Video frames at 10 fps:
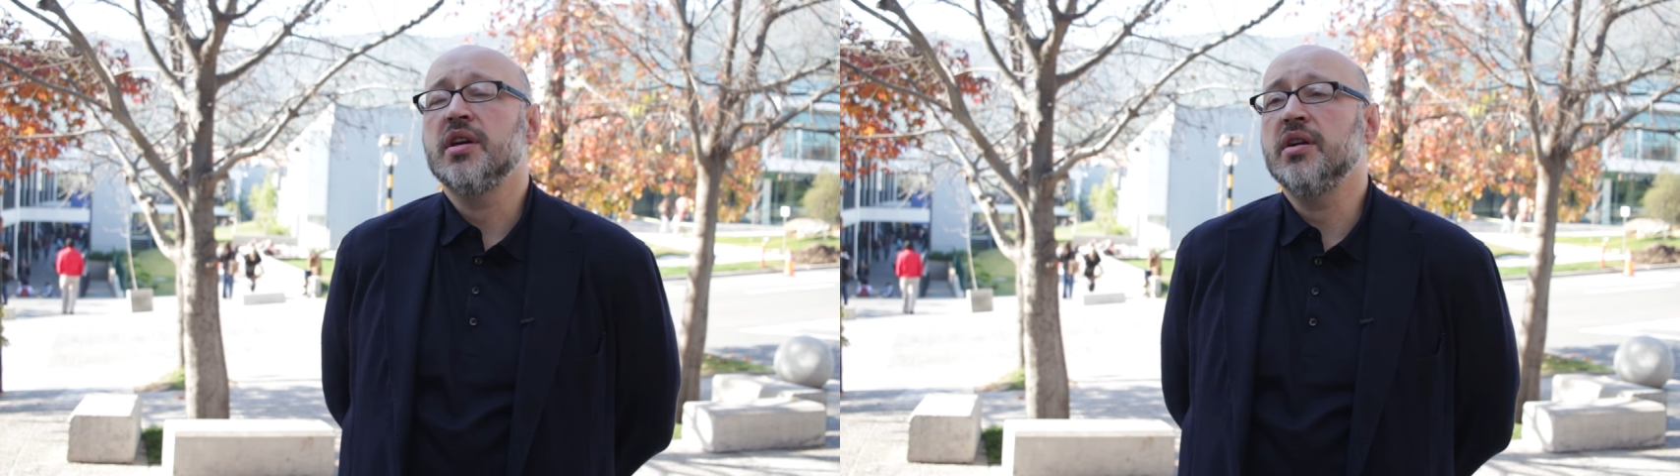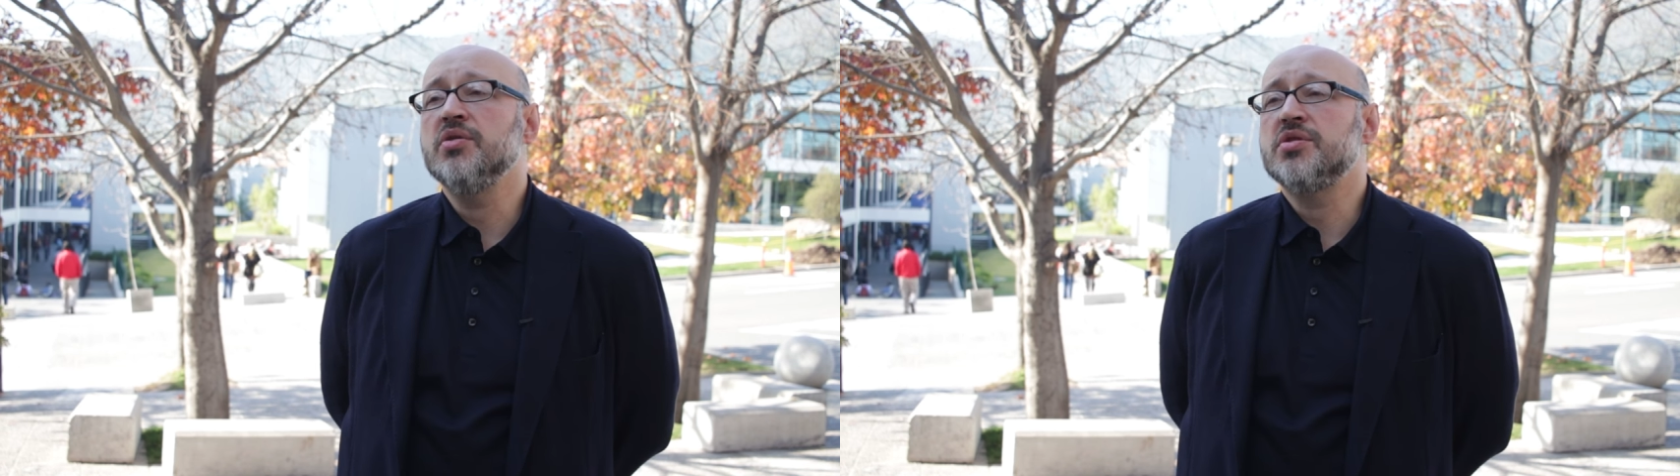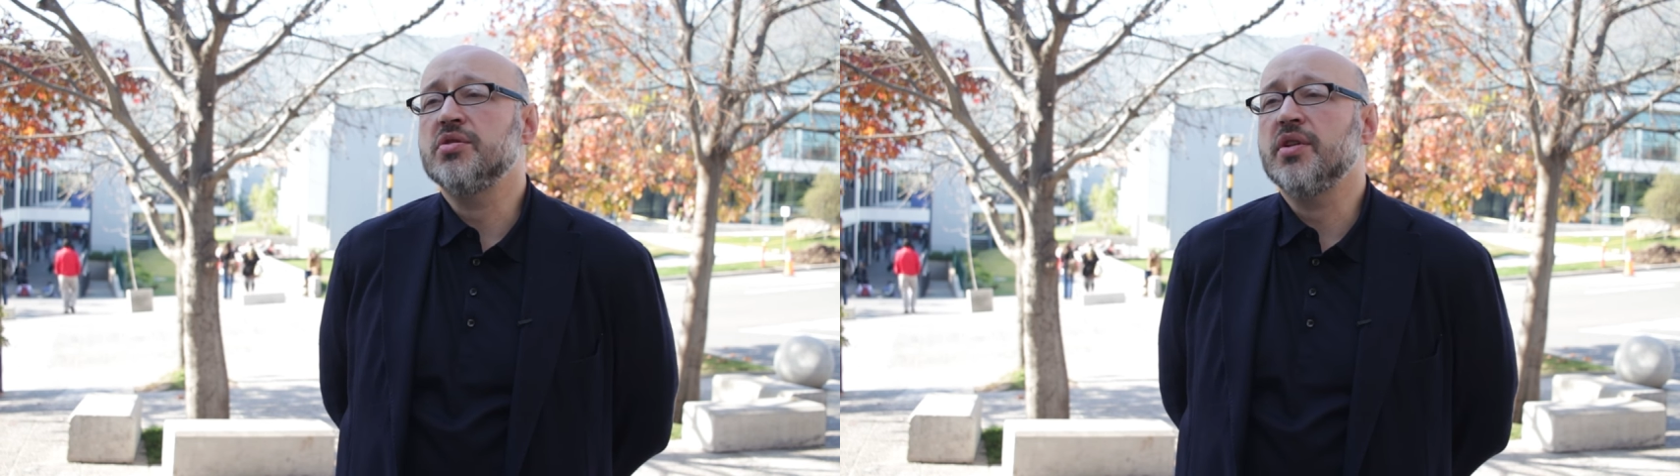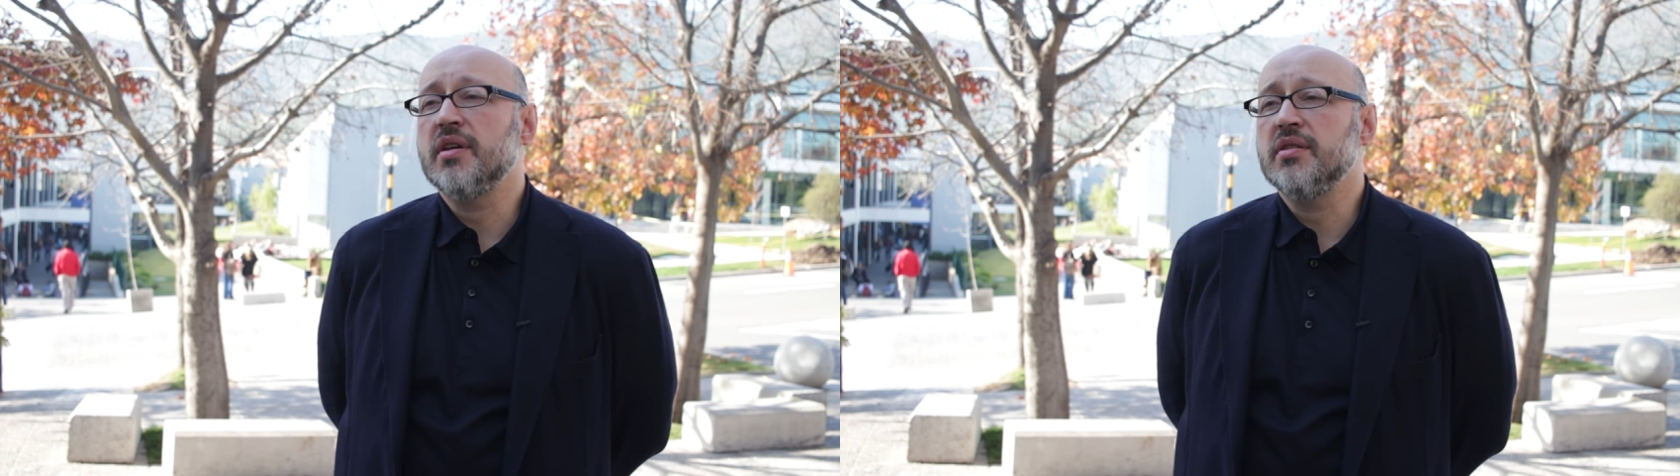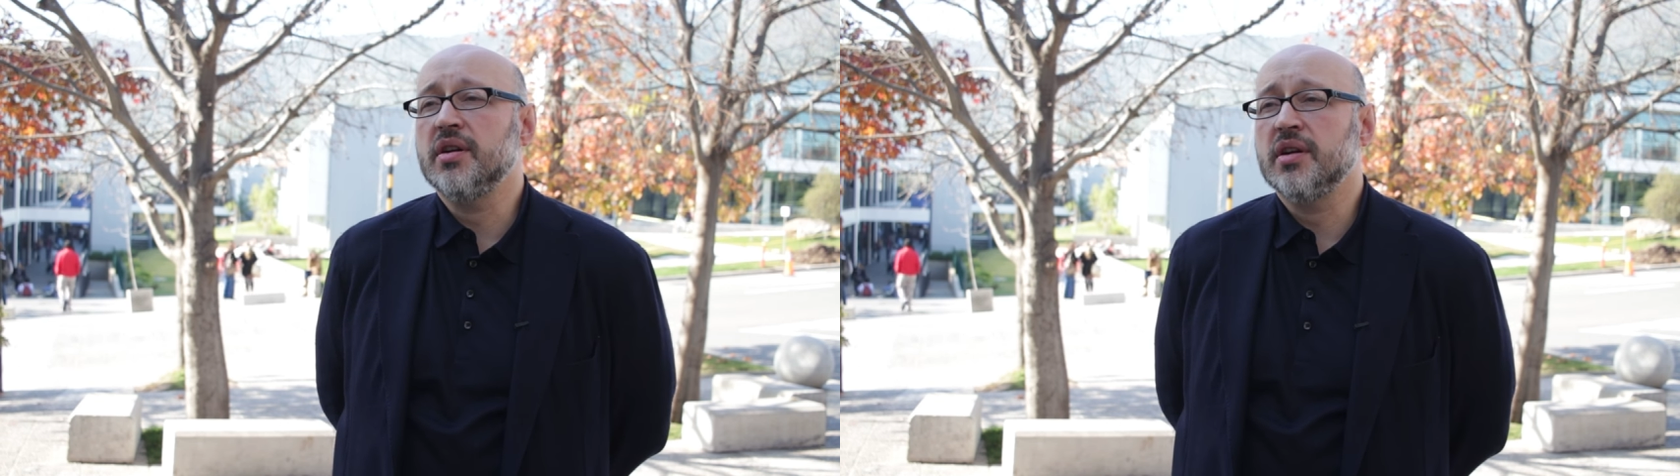glue
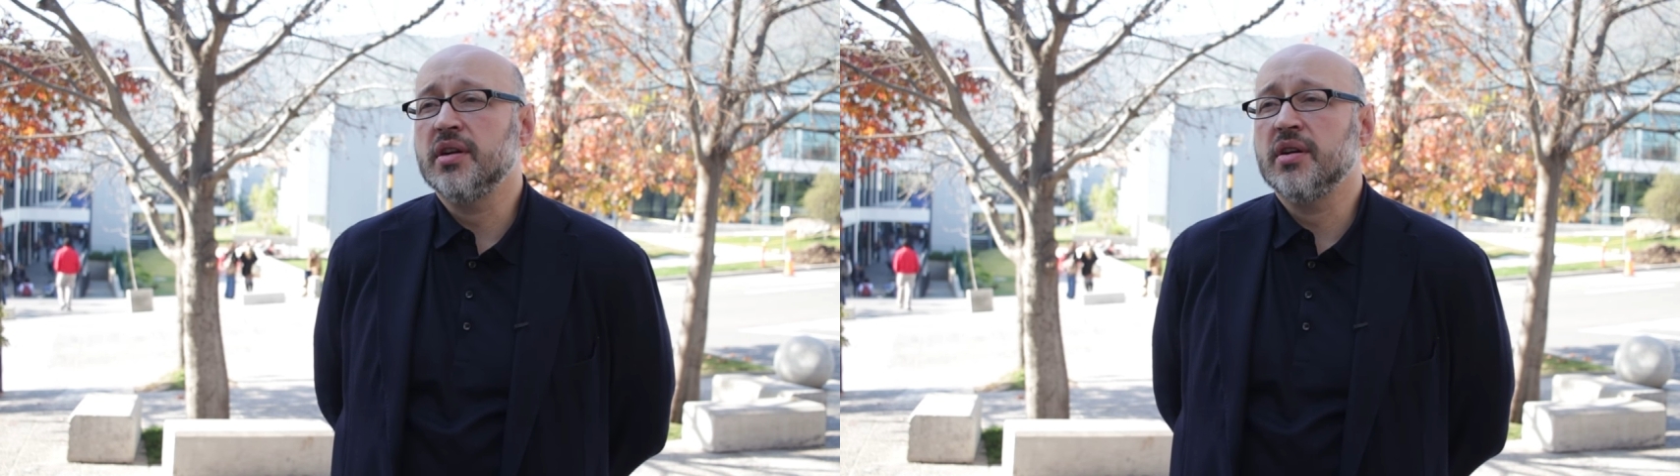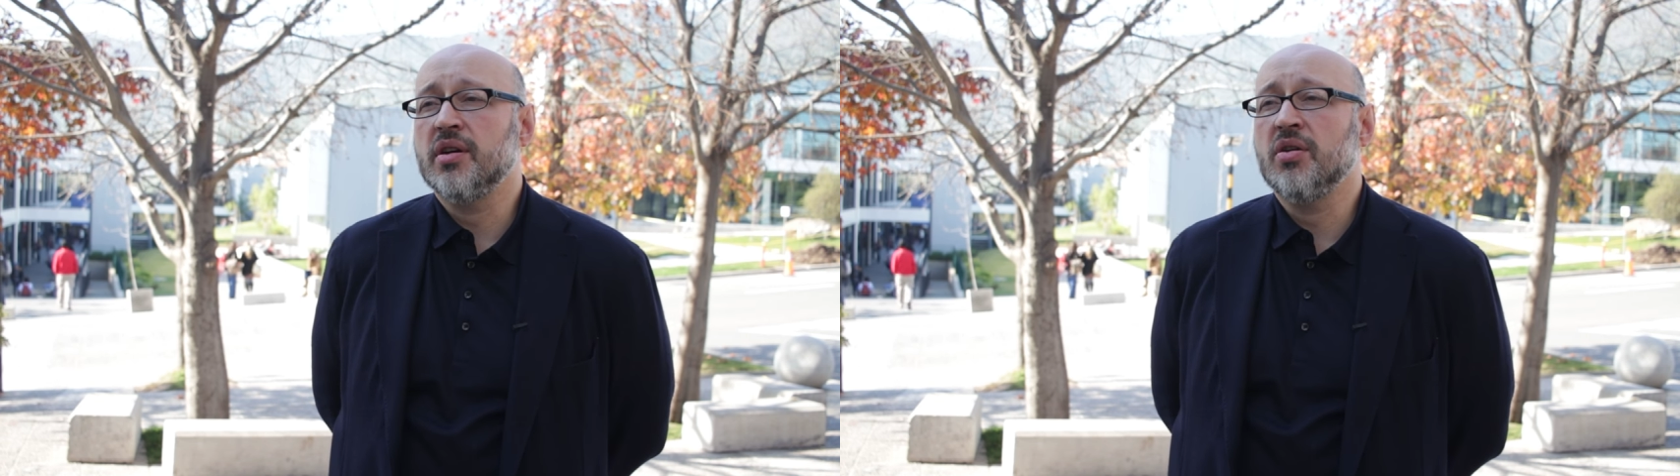together